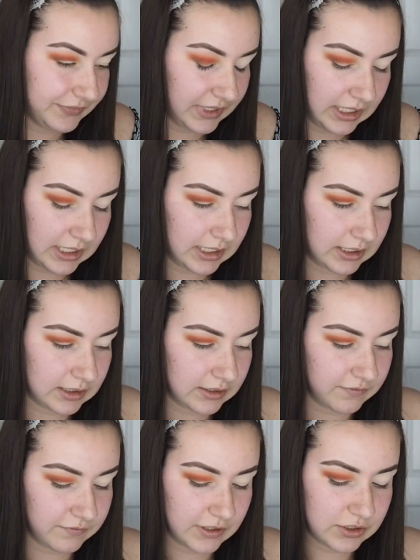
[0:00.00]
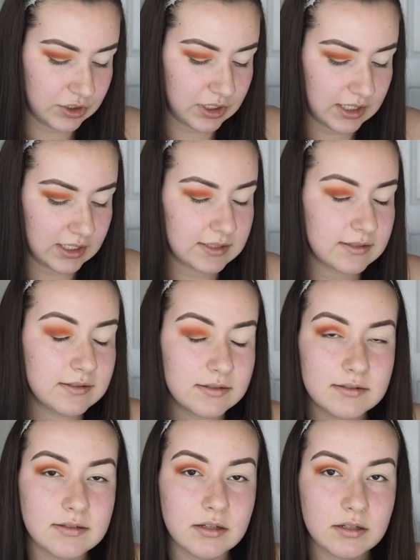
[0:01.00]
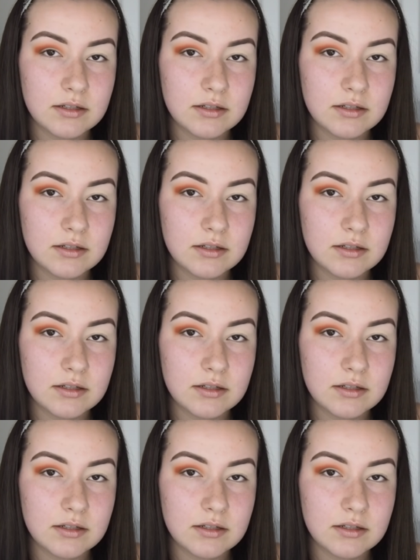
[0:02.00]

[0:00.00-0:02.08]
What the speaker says: And the French Kiss